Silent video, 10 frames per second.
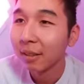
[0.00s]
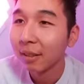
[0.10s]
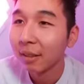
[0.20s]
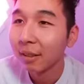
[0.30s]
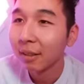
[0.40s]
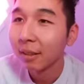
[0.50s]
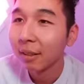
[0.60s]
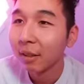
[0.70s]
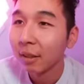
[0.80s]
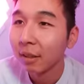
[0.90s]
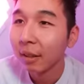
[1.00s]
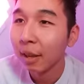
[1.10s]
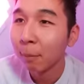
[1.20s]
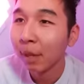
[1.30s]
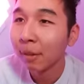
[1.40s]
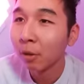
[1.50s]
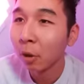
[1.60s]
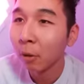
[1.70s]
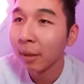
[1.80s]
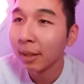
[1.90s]
They're not peeking me. They can peek in the
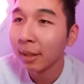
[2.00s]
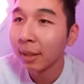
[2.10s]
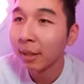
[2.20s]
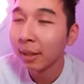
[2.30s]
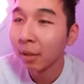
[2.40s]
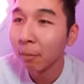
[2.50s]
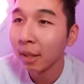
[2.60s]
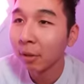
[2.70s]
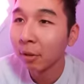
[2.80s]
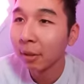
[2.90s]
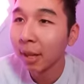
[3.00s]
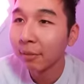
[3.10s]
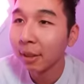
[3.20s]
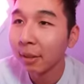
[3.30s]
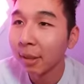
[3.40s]
door right there. They can peek to your left there.